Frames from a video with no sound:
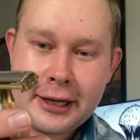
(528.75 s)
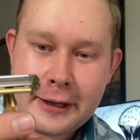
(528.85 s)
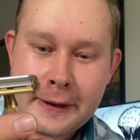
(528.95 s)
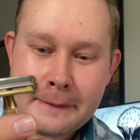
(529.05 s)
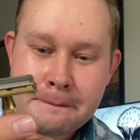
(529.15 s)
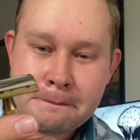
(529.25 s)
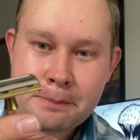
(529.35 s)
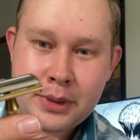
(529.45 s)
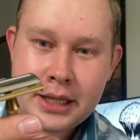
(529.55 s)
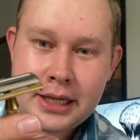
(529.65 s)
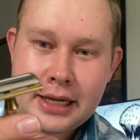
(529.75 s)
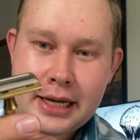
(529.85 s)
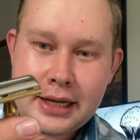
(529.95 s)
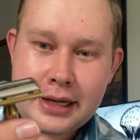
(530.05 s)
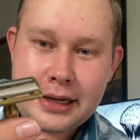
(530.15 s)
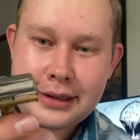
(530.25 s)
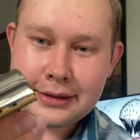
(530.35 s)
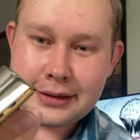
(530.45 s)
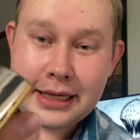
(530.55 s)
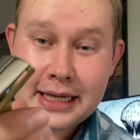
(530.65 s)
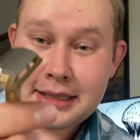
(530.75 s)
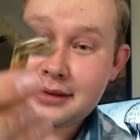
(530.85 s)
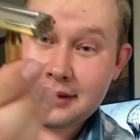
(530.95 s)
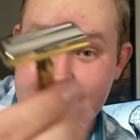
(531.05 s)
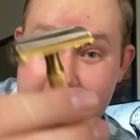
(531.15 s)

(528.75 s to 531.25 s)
And yes,